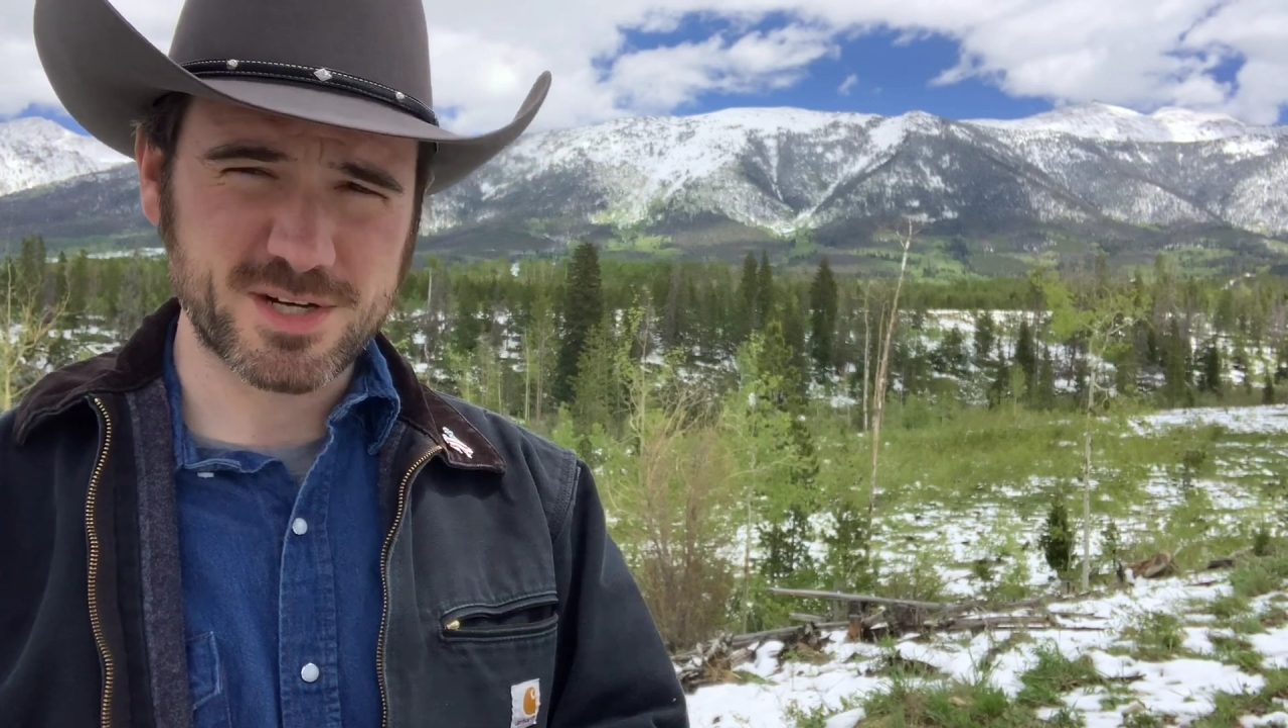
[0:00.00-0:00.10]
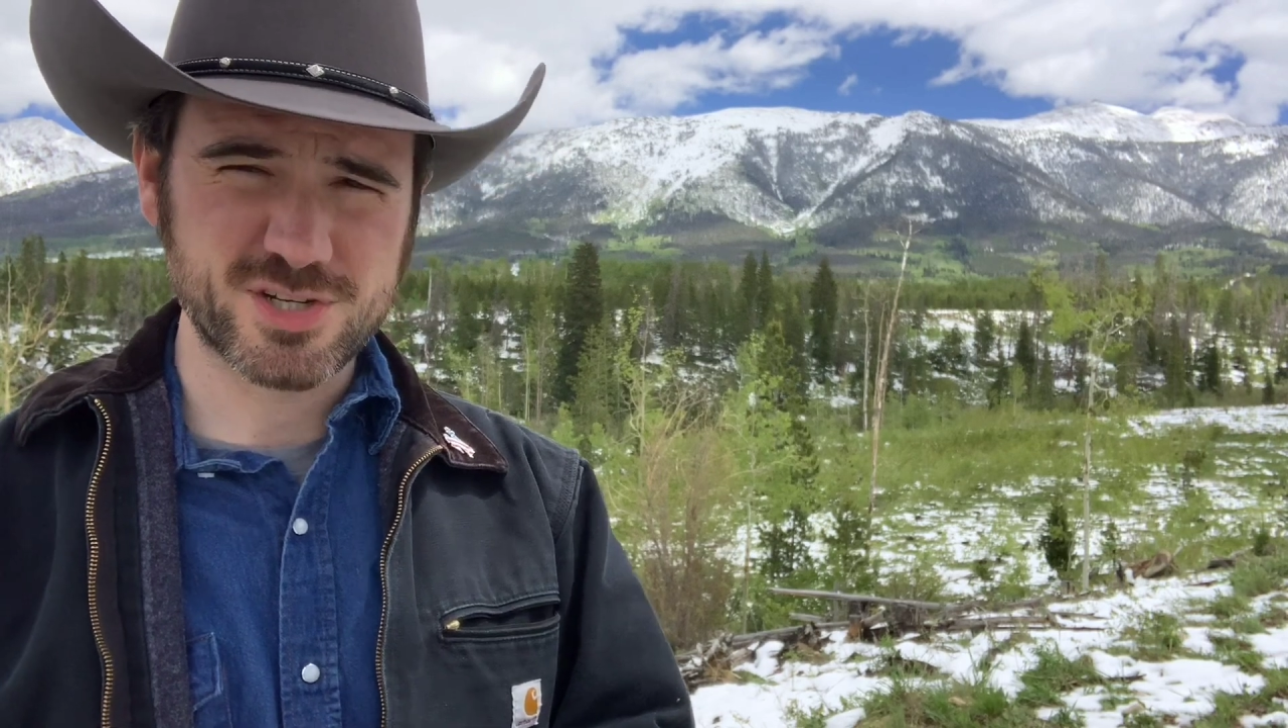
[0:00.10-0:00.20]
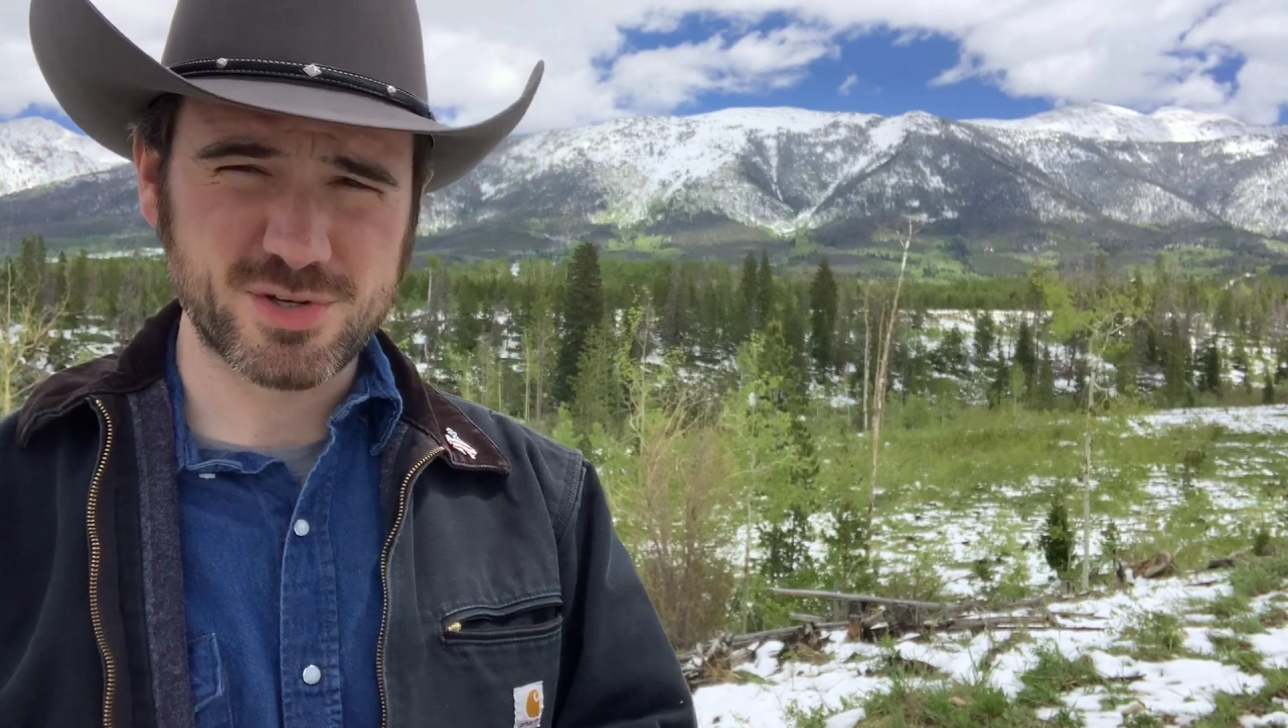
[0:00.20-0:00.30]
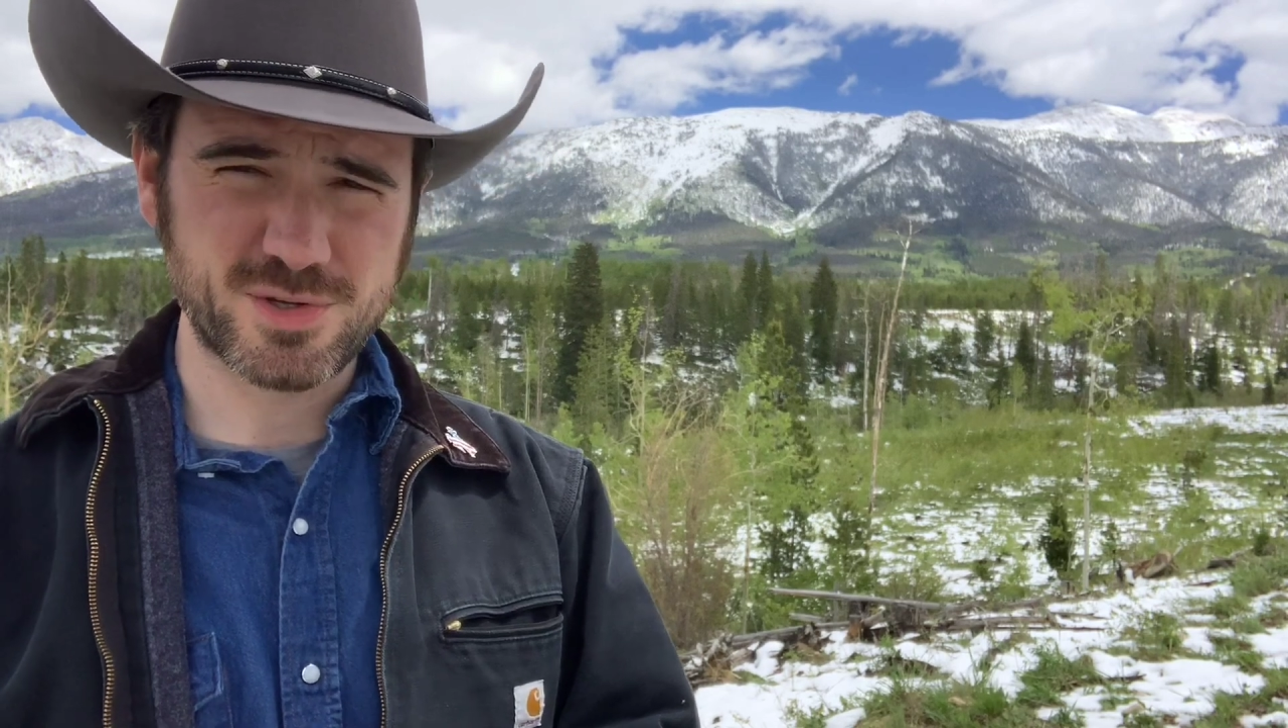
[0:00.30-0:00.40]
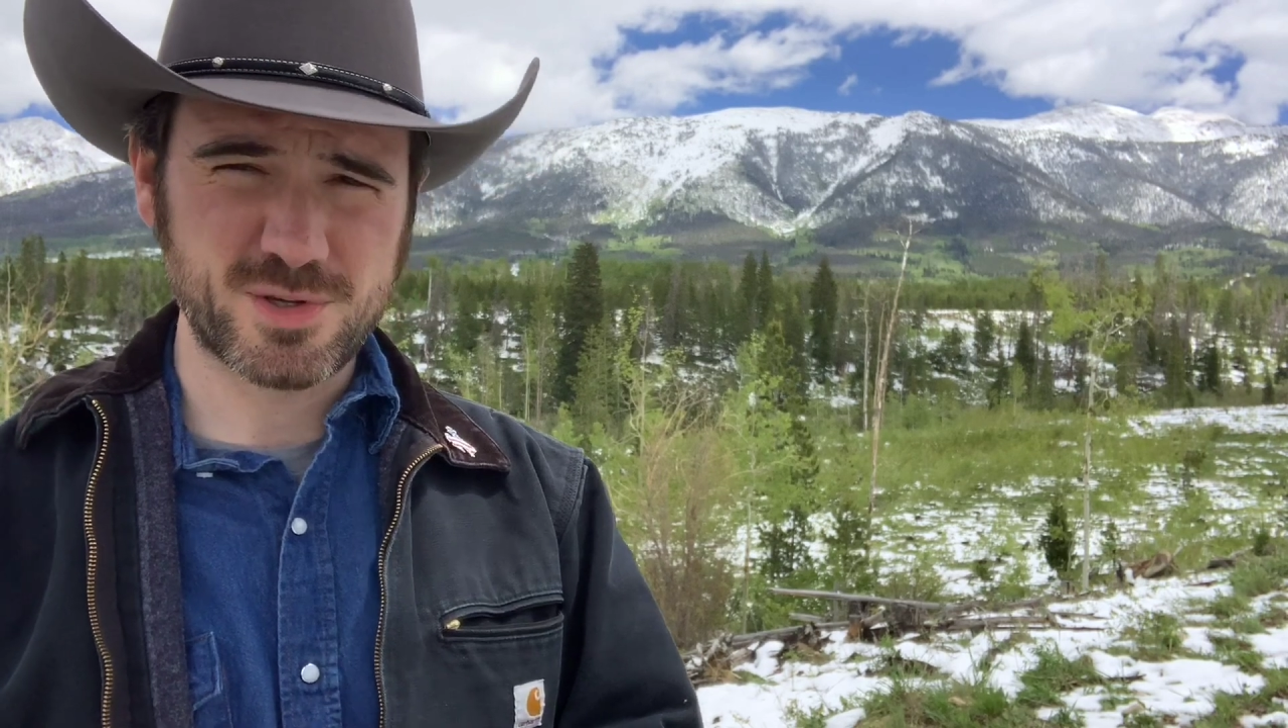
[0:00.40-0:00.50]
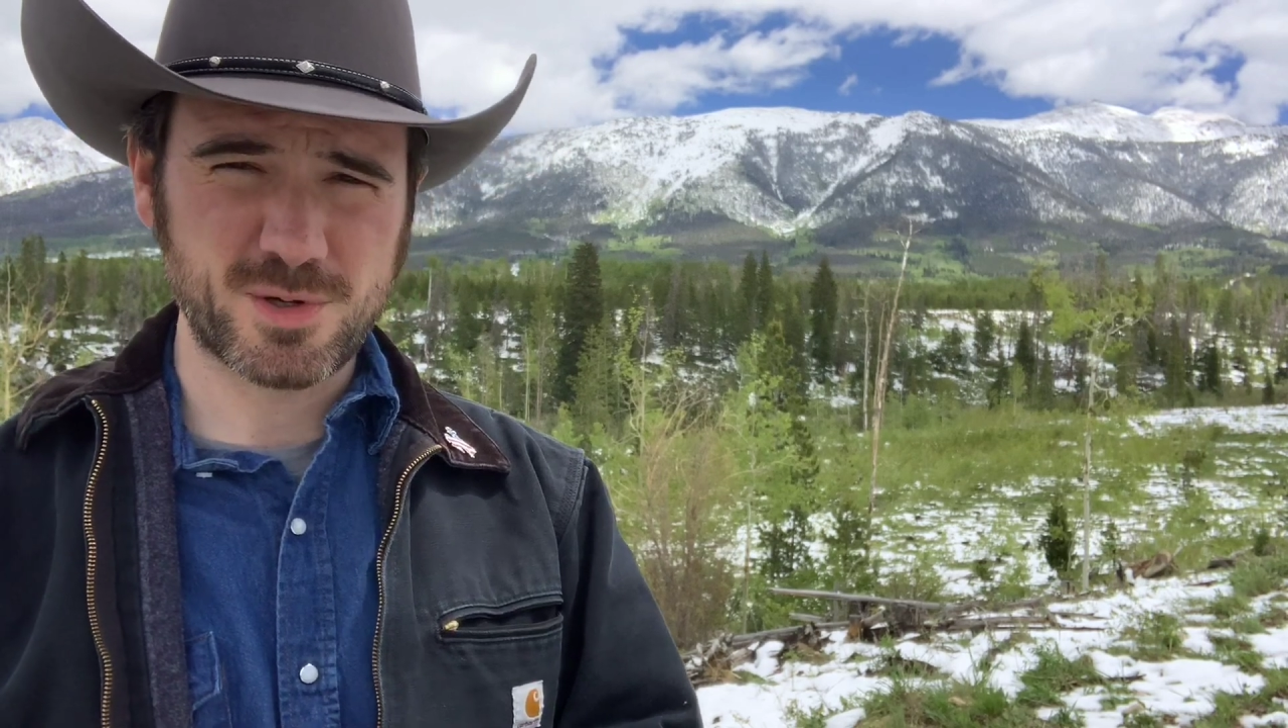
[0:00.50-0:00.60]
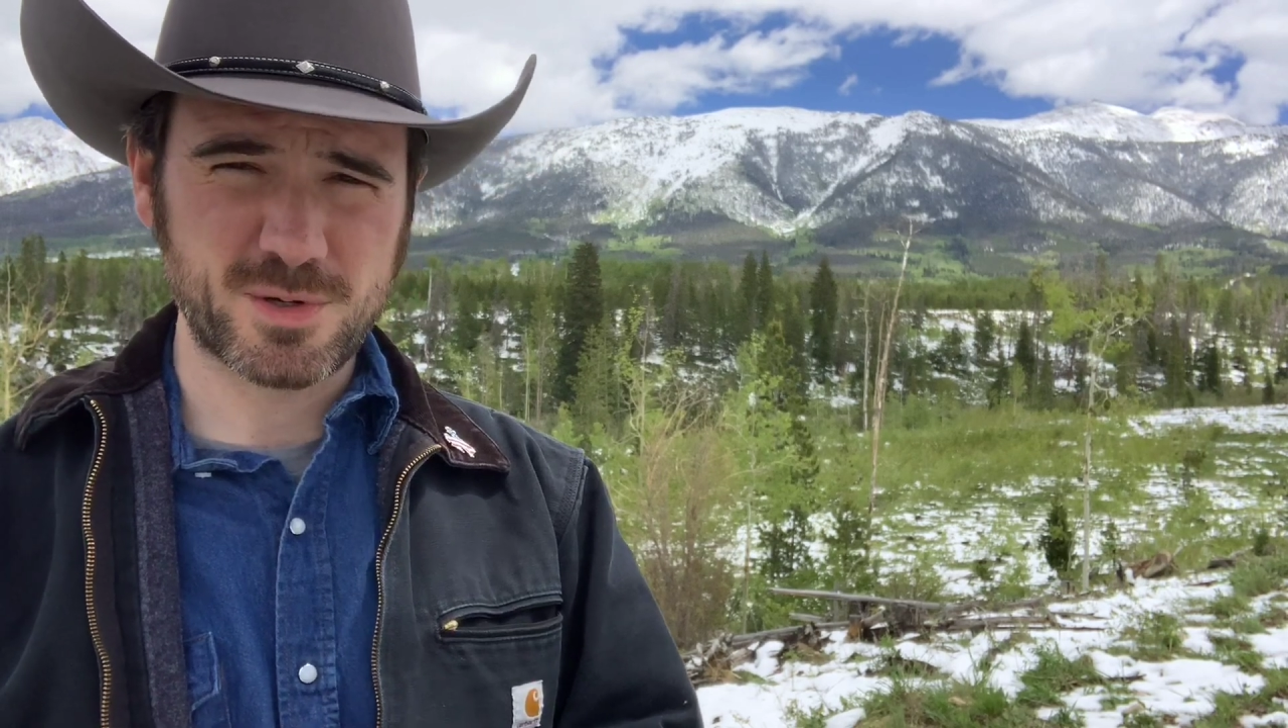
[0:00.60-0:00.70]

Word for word: show you here